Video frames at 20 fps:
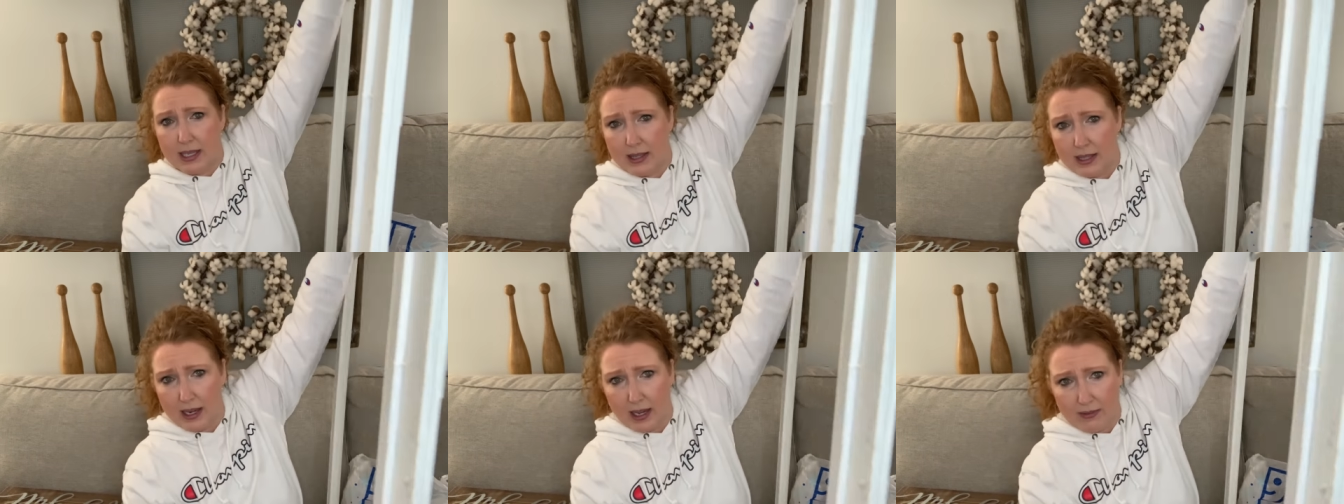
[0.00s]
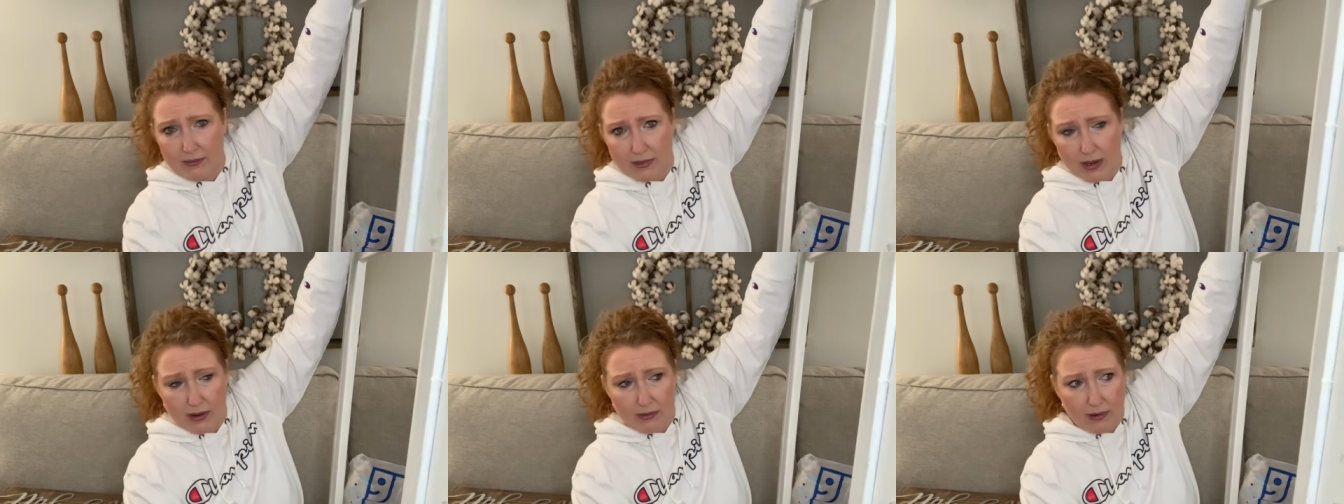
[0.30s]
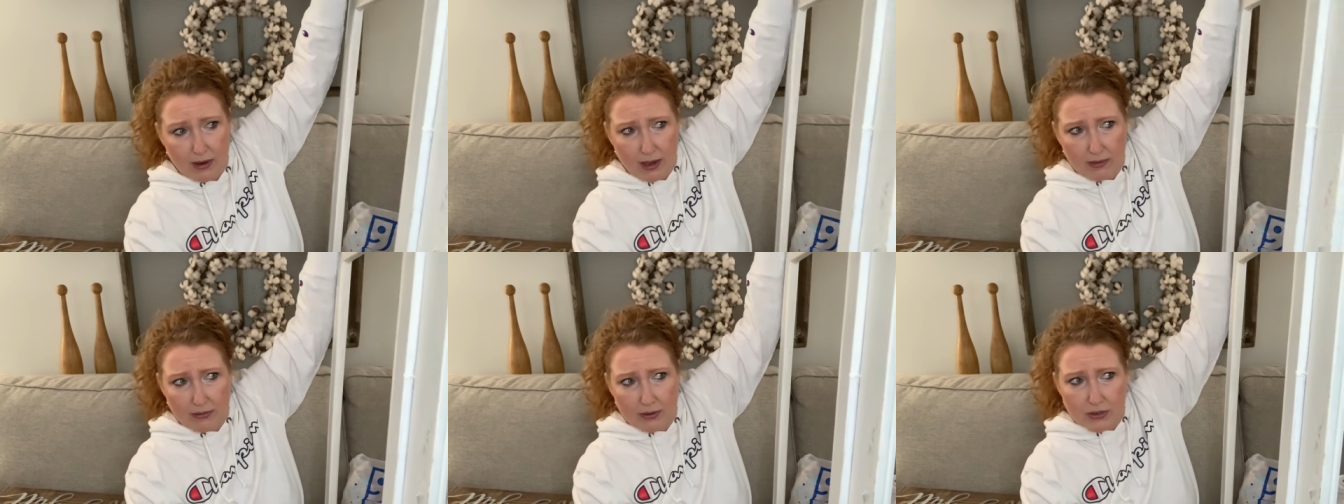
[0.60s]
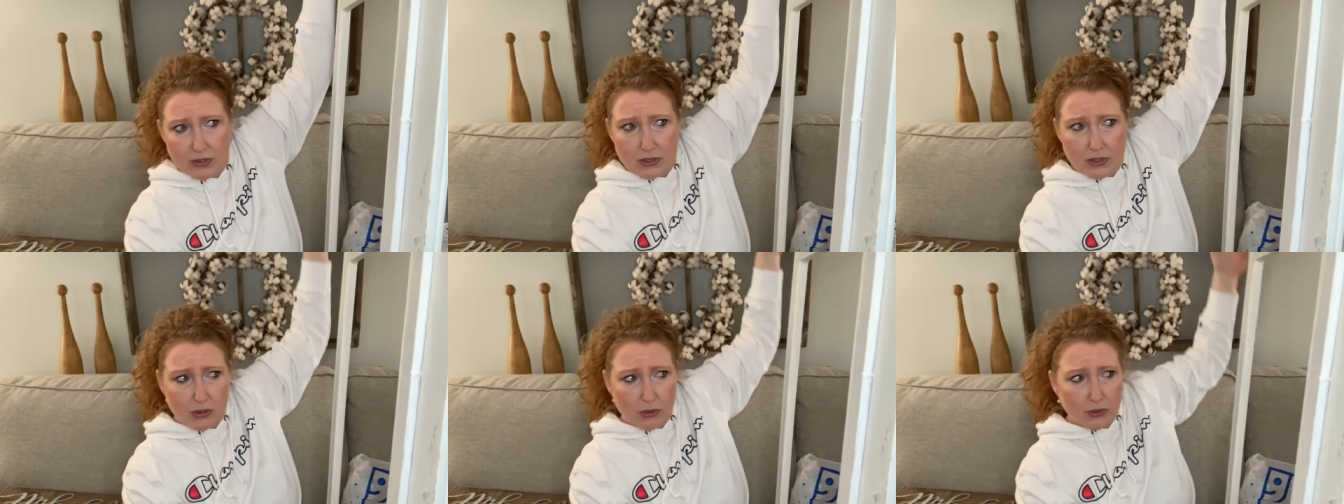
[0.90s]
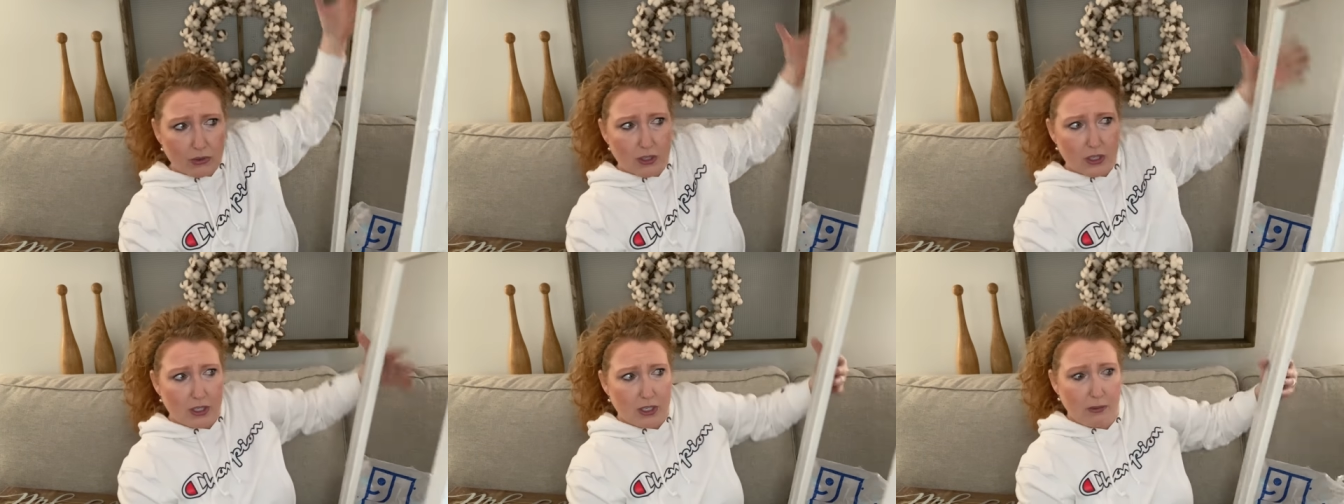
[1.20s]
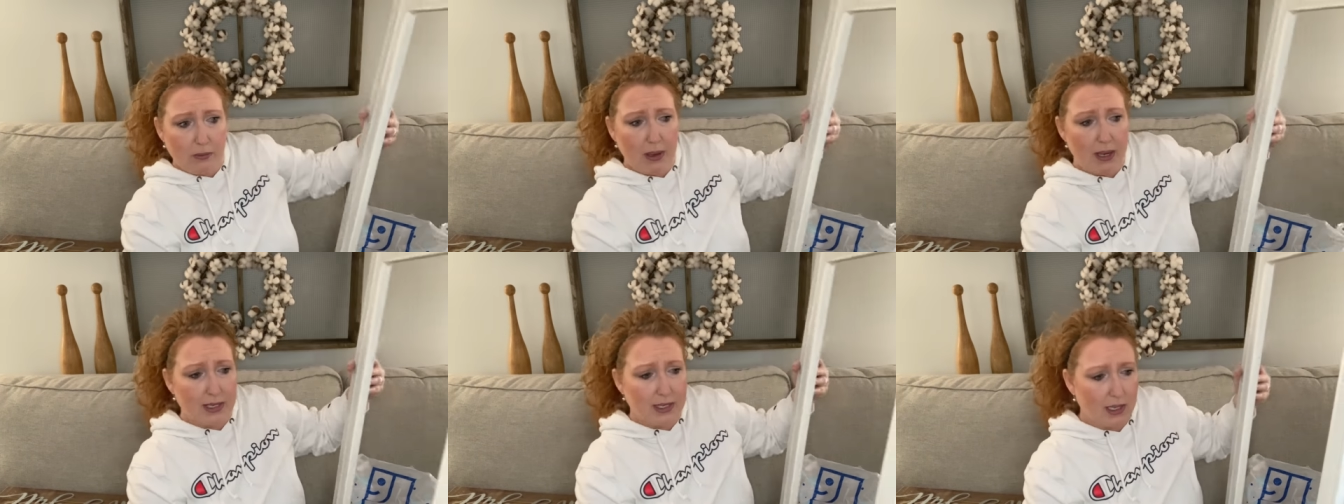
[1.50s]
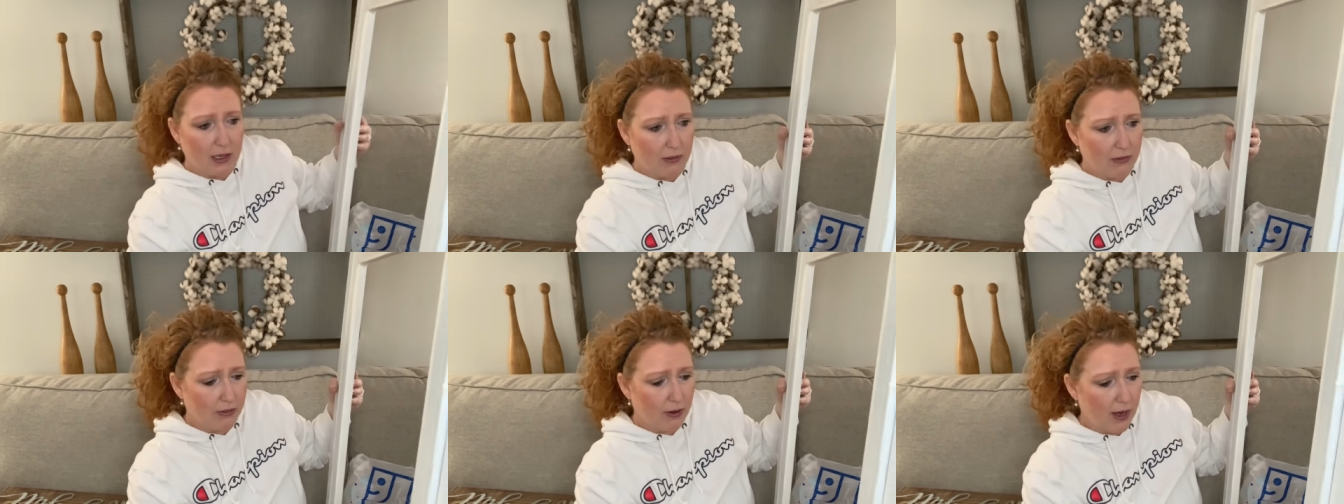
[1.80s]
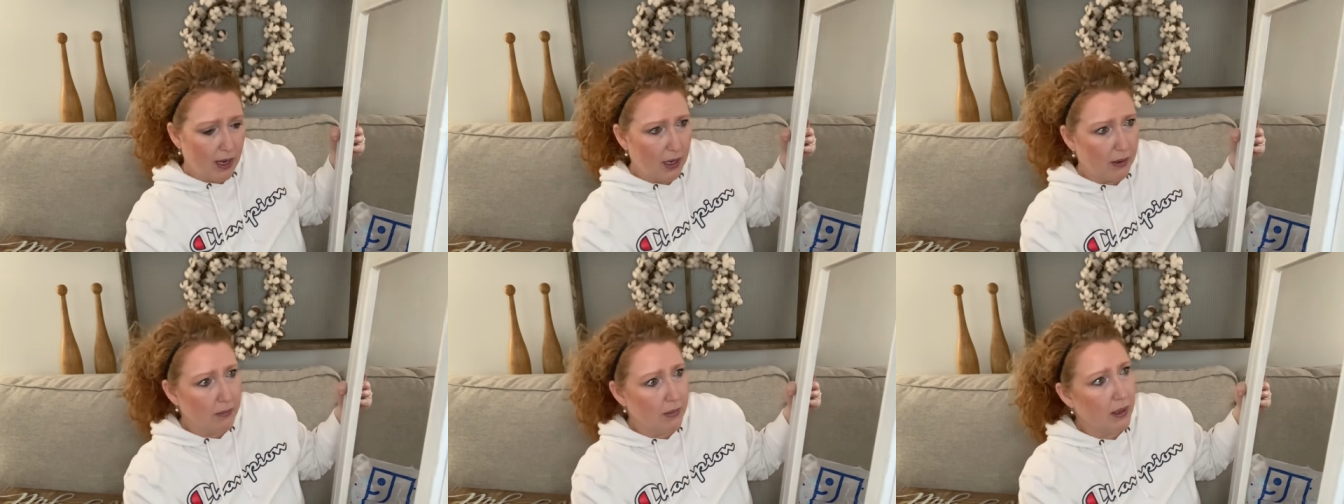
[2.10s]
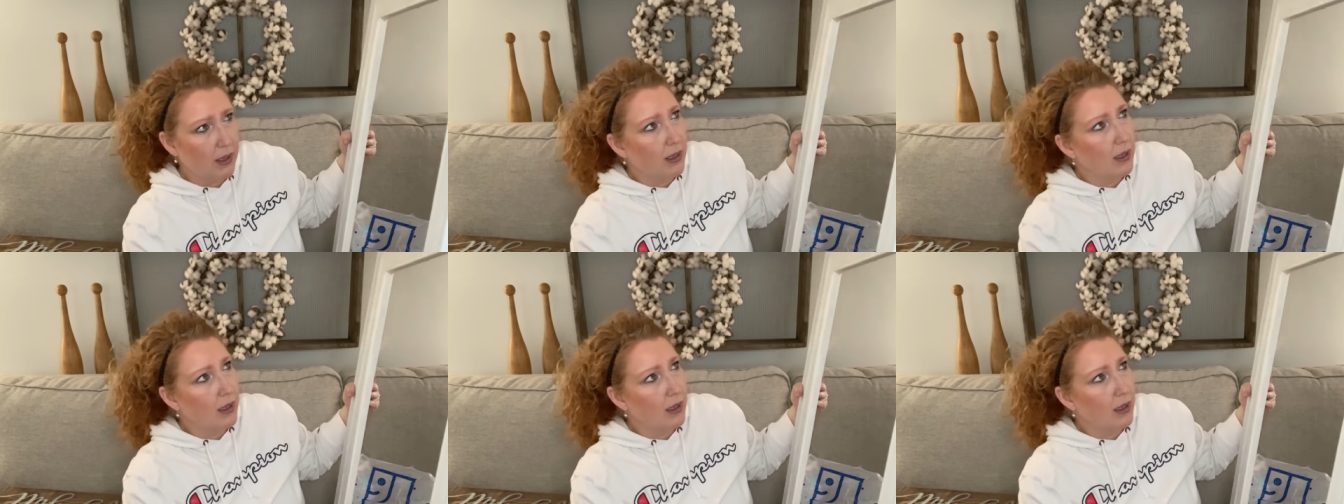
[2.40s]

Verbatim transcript: that I've never ever sold just a basic frame.